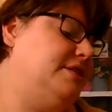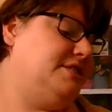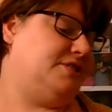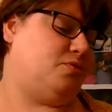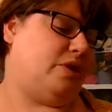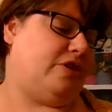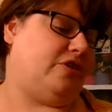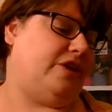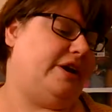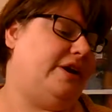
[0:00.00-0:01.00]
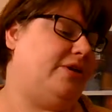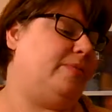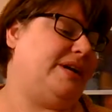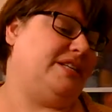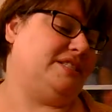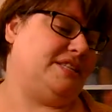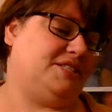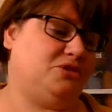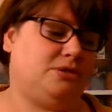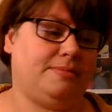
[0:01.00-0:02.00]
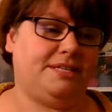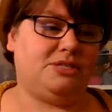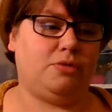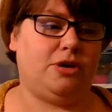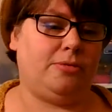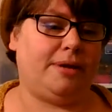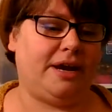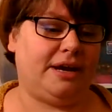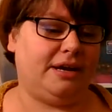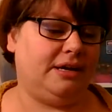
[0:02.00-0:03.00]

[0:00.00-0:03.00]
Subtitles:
sweater in there because this is my sweater bag.